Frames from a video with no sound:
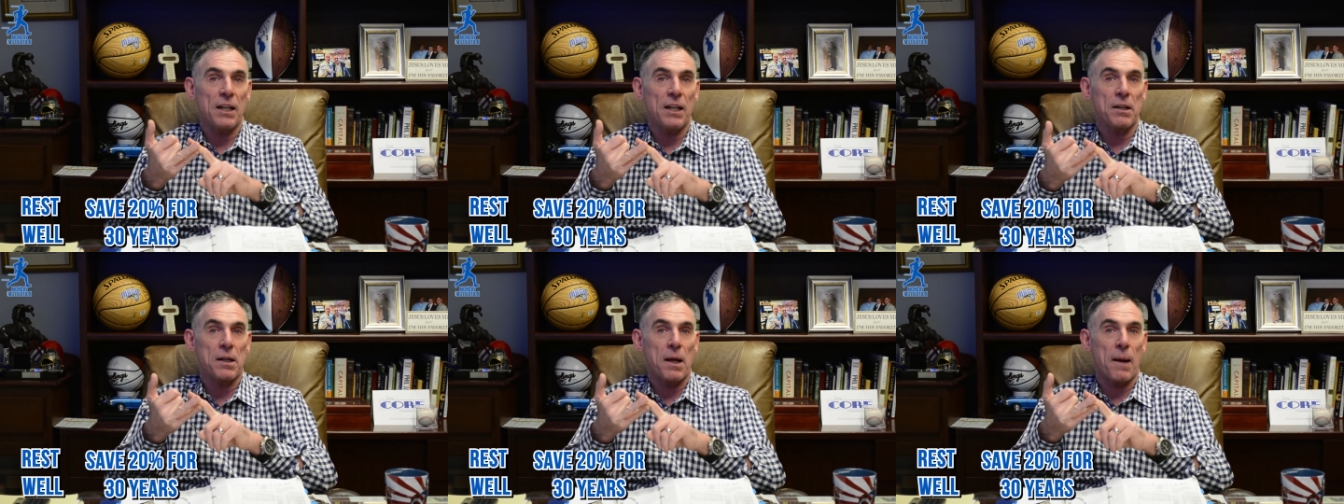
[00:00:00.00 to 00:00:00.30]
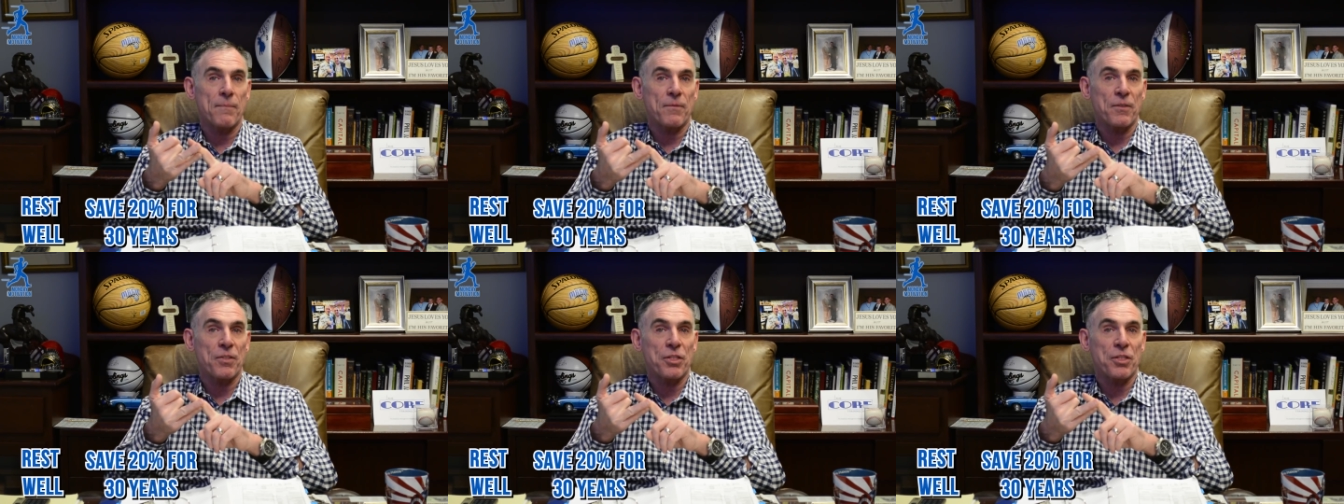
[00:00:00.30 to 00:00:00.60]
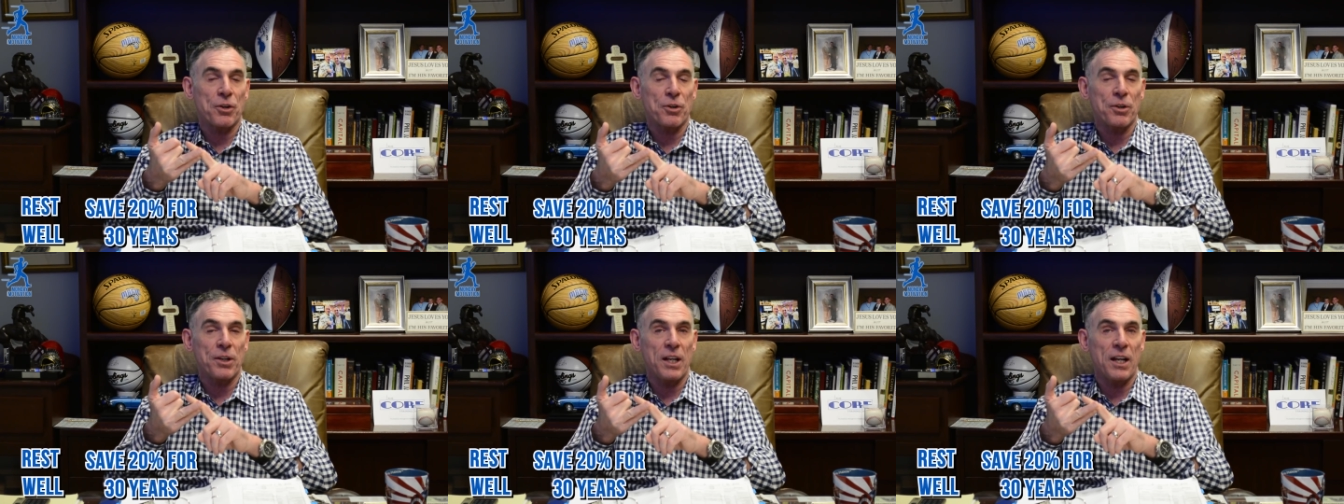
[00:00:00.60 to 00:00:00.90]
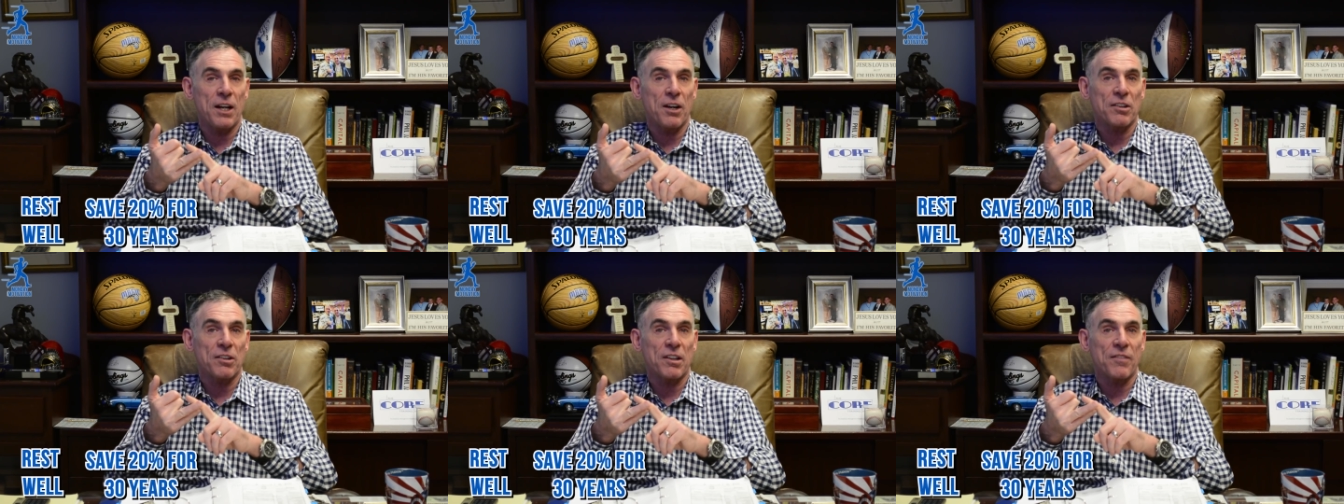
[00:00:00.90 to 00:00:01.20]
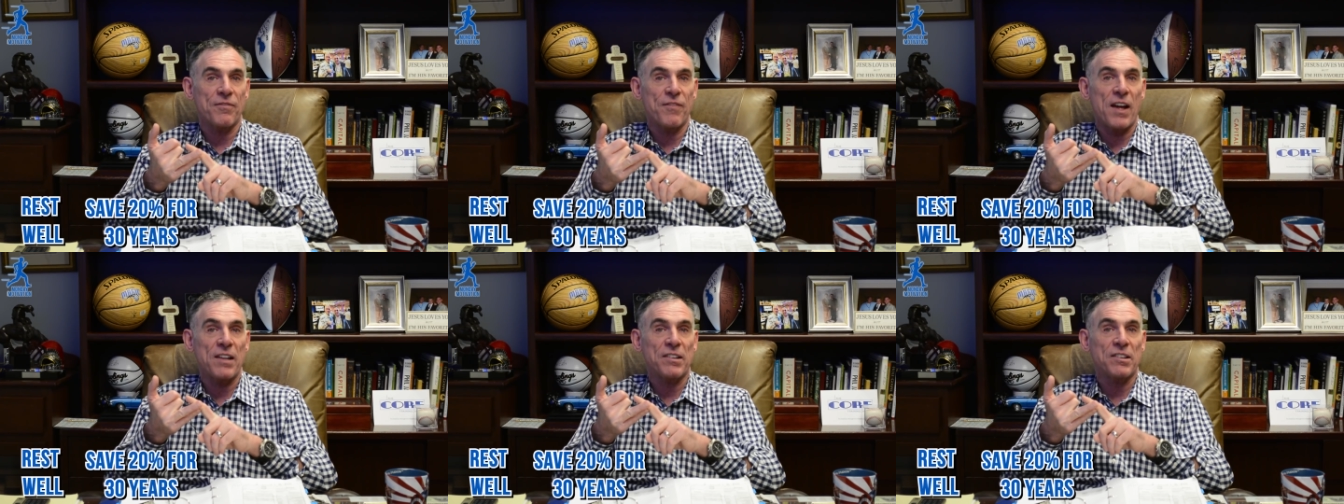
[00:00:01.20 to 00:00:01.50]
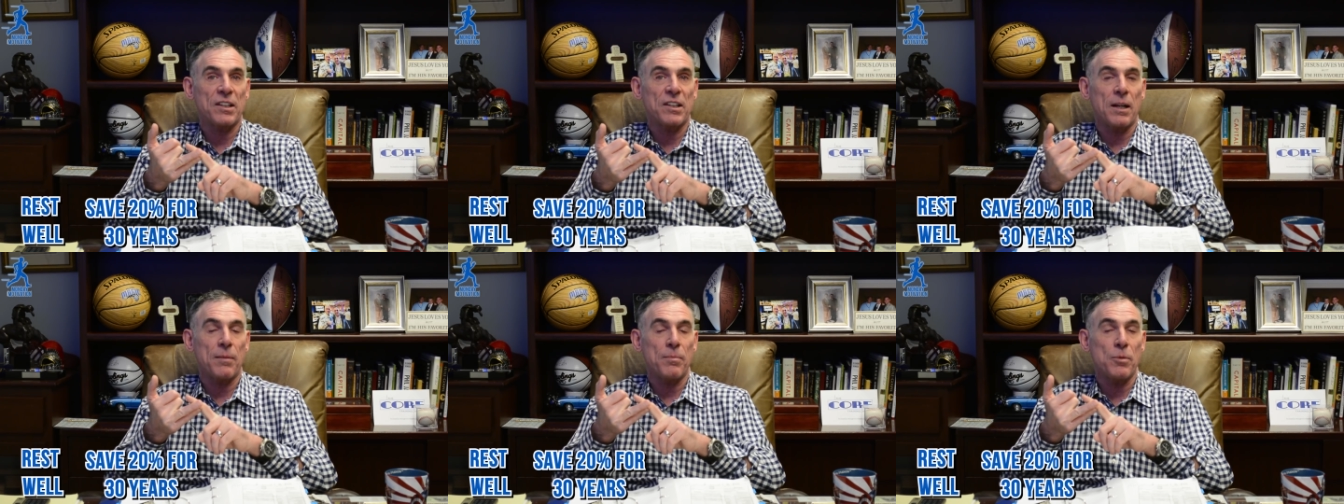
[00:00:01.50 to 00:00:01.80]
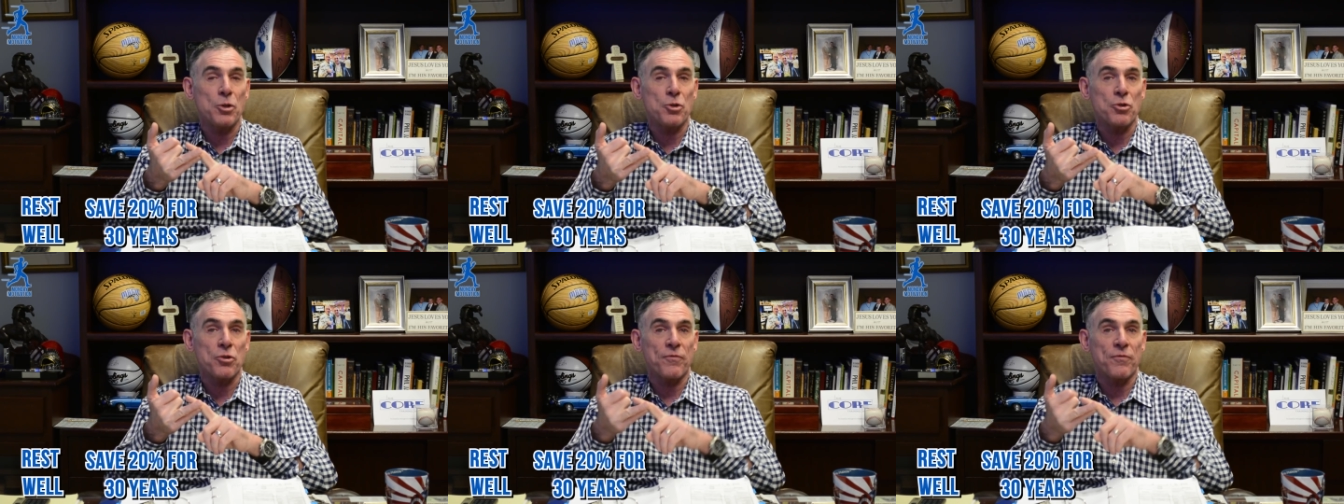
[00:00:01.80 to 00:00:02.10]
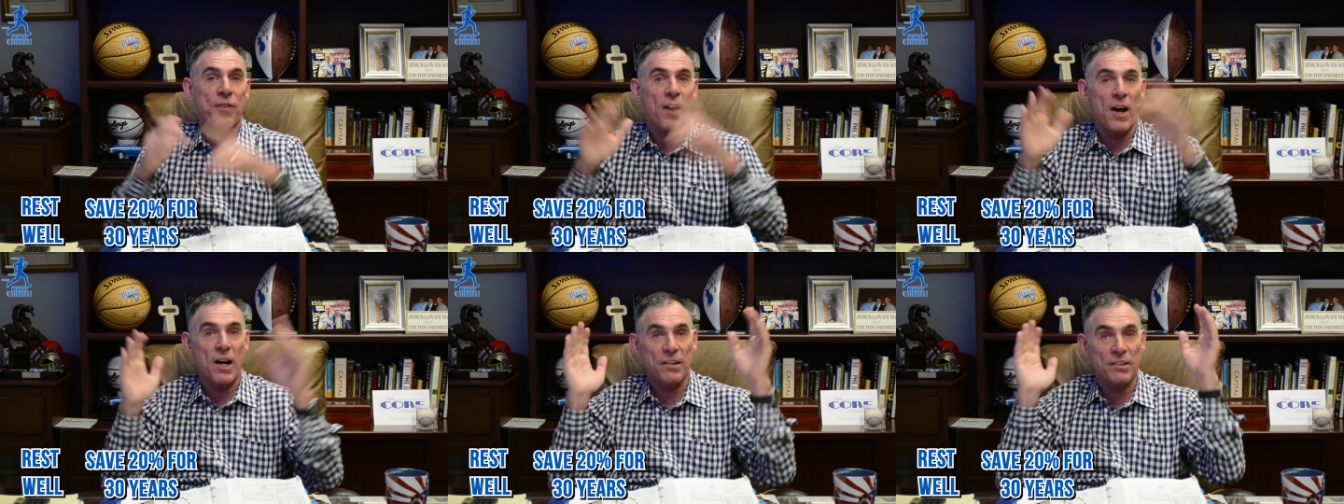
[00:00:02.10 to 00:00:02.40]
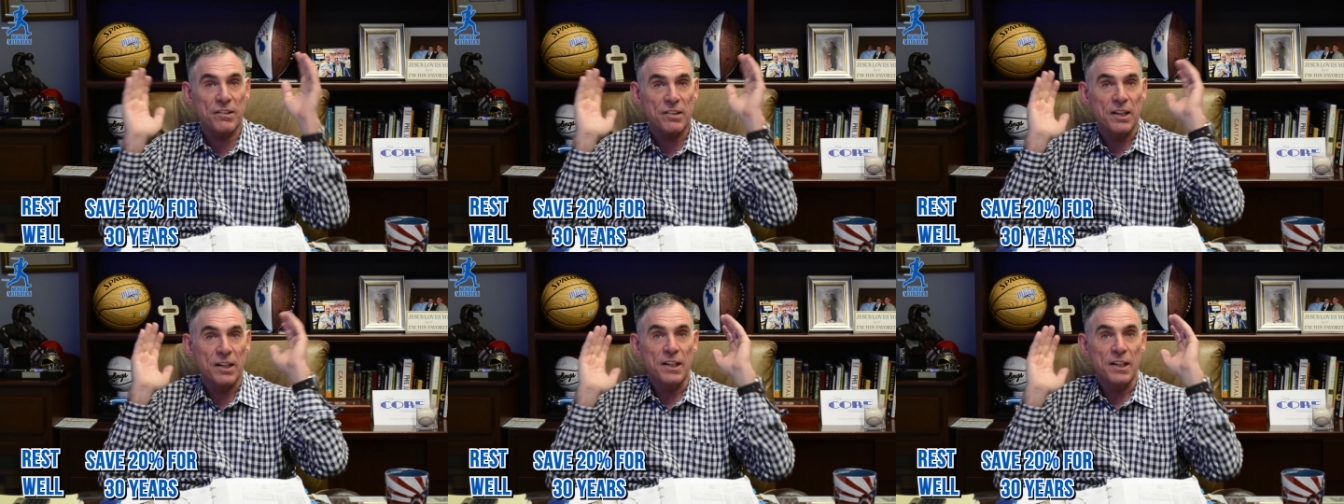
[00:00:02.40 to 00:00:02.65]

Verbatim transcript: income for 30 years, invested in mutual funds,